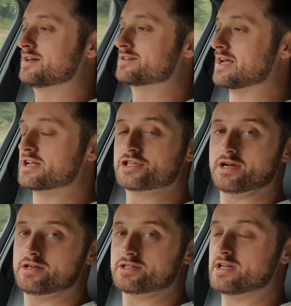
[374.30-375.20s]
Get your
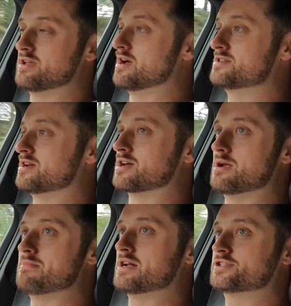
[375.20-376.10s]
changes, as you can
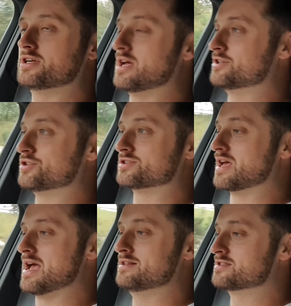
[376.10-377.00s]
imagine, are just
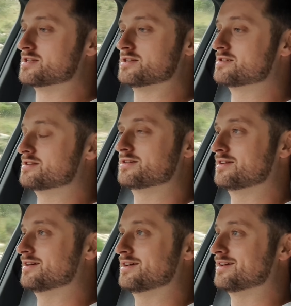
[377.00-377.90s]
instant.
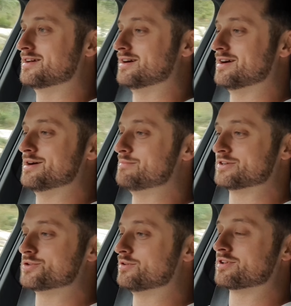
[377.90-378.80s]
I
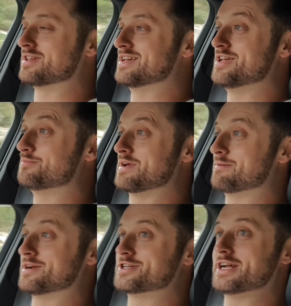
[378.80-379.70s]
don't think you'd be
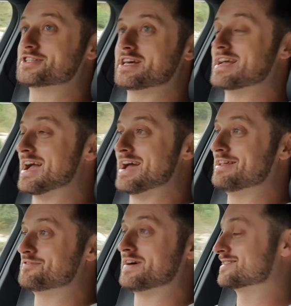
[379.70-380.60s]
able to change gear
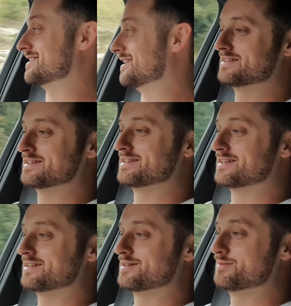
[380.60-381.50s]
any faster.
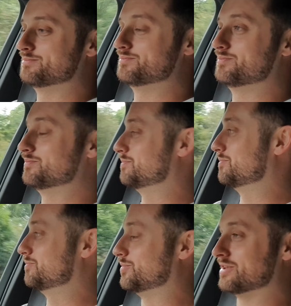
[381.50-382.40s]

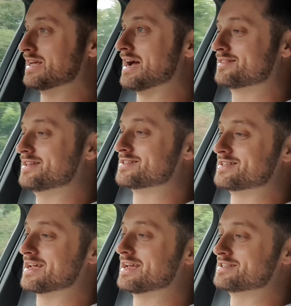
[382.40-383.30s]
But yeah, this
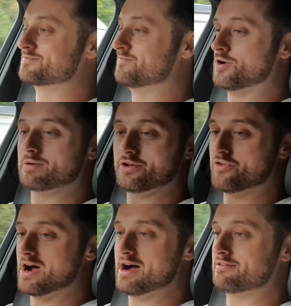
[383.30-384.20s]
thing is 4-wheel
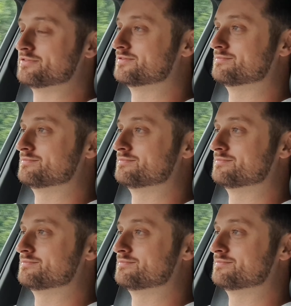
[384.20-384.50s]
drive,